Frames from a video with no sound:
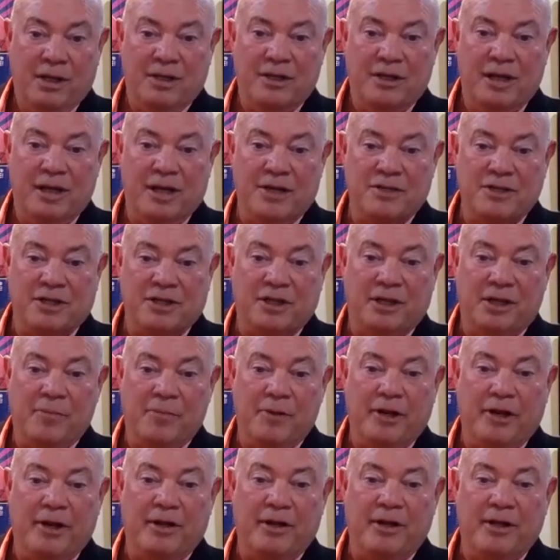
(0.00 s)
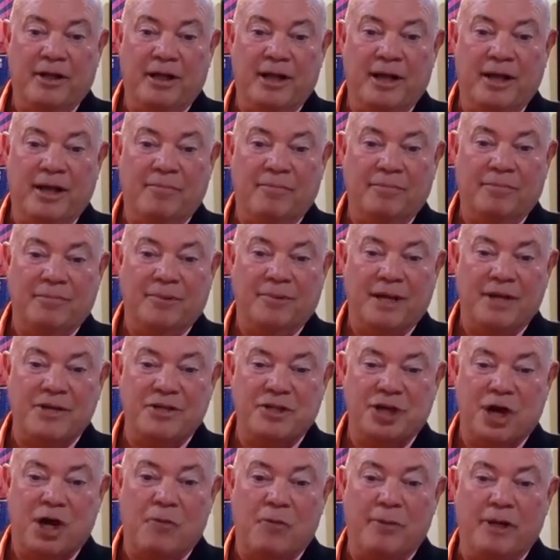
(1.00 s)
Ducks Unlimited, and they they
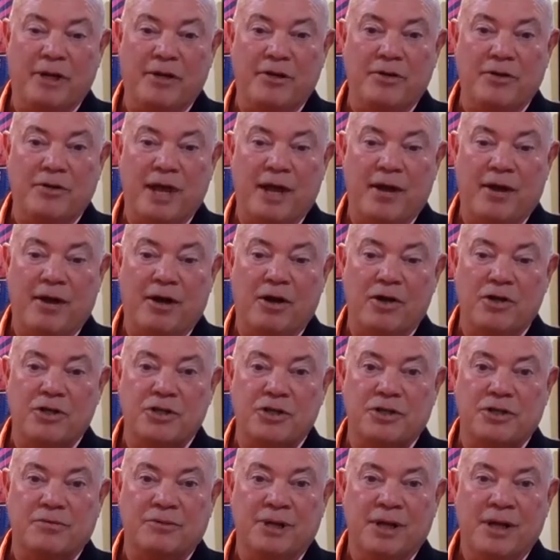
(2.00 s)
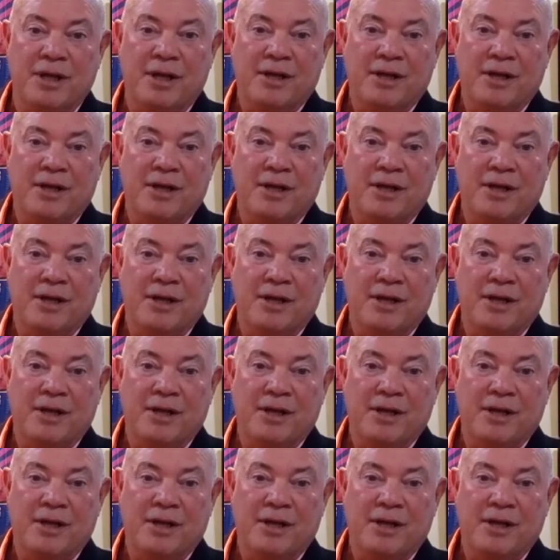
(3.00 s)
saw me do that auction.